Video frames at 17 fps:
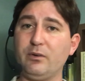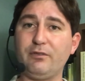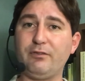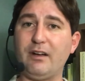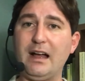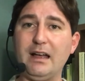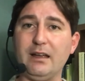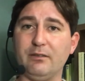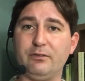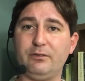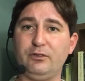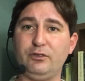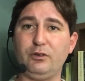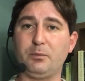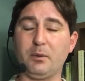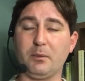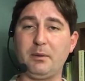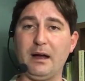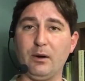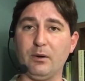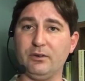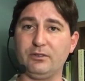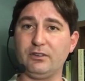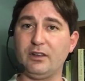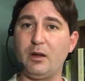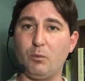were five
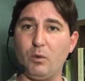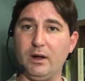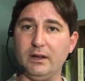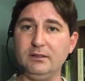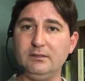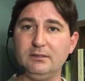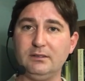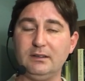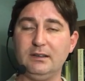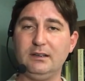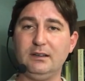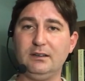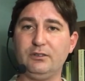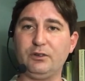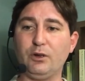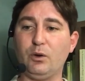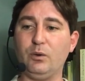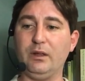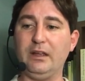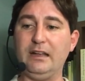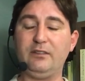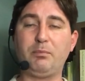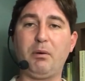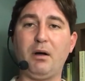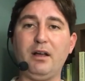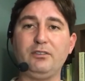superpowers, not one. So
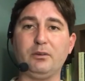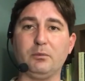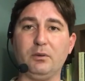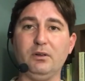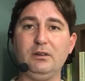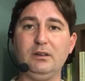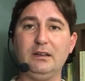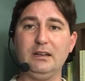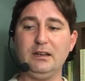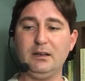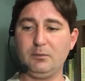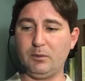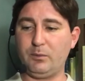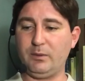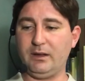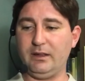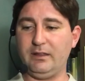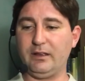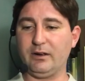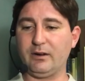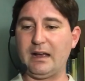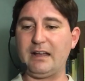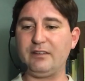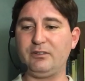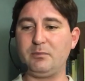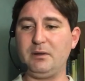it's possible, but we, there
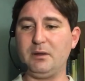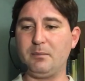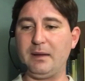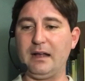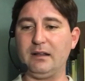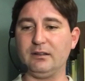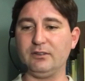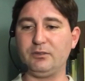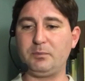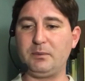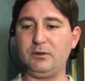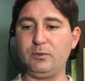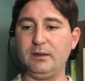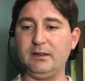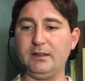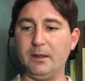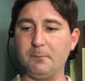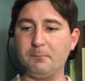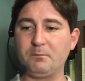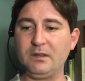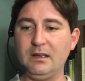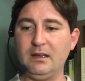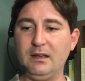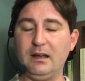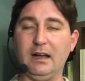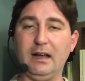has to be a balance between them.
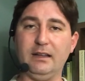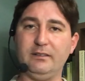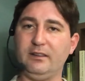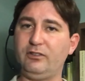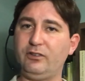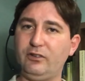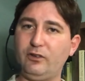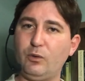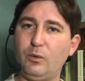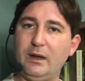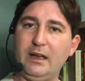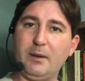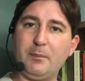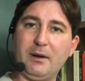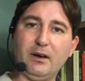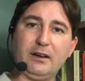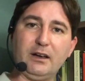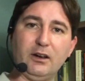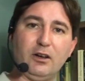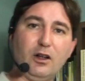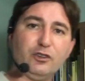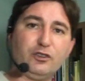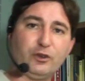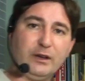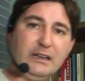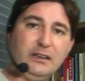And this is the way American
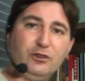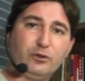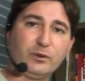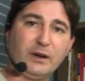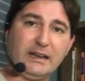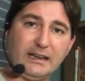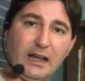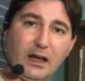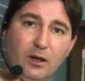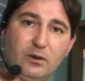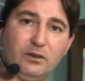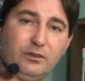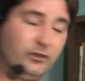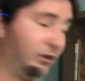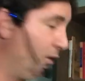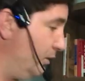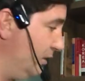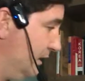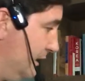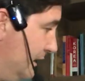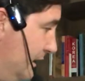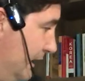culture is right now. So